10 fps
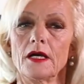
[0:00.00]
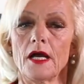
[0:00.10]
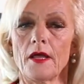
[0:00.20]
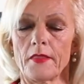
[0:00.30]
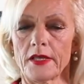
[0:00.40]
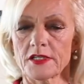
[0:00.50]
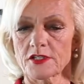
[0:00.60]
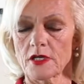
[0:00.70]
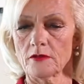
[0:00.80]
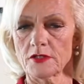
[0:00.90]
And that's
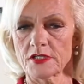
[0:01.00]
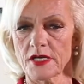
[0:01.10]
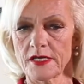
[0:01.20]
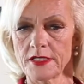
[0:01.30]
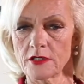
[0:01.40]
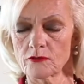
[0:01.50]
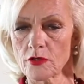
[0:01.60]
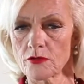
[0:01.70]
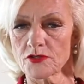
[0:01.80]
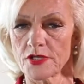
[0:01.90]
how this idea
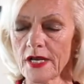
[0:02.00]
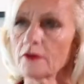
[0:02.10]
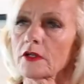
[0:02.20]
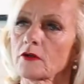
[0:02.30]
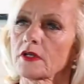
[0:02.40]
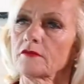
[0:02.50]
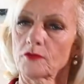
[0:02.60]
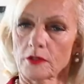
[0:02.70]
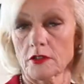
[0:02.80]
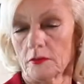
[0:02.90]
grows. Now they're looking for
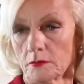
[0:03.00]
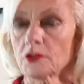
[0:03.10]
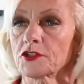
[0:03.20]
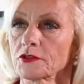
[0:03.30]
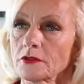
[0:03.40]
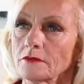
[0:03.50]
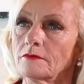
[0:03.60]
a commercial